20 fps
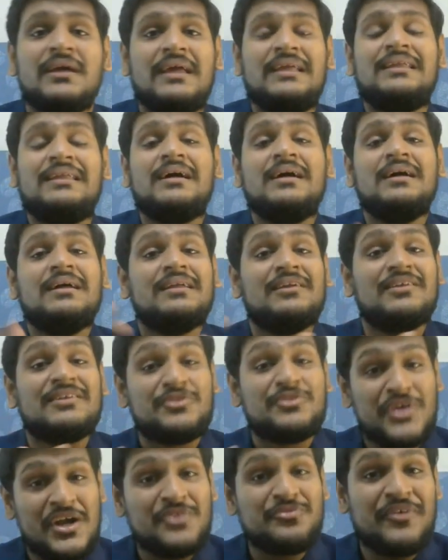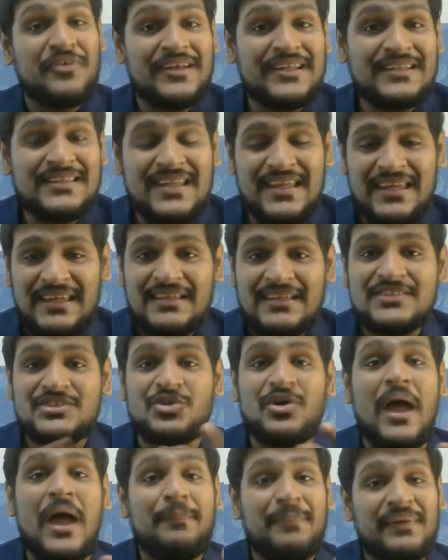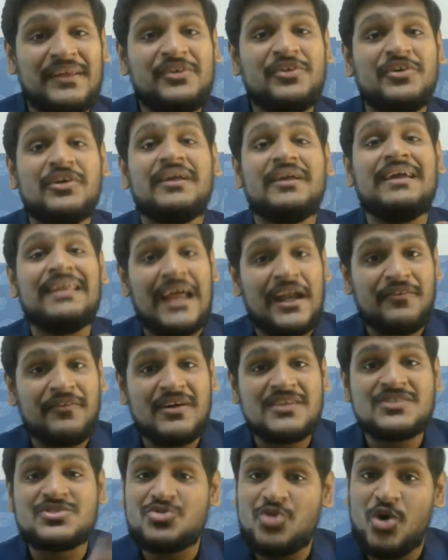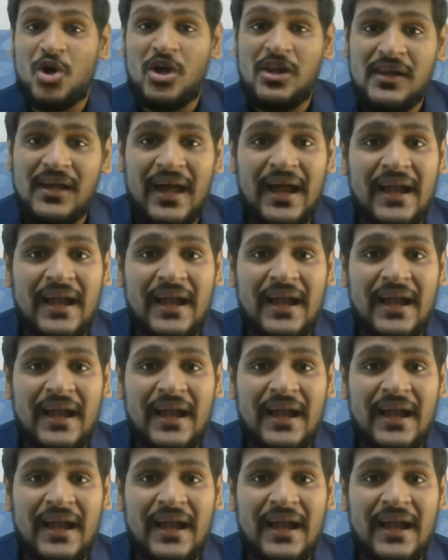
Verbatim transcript: in the 2023 so happy new year in advance to all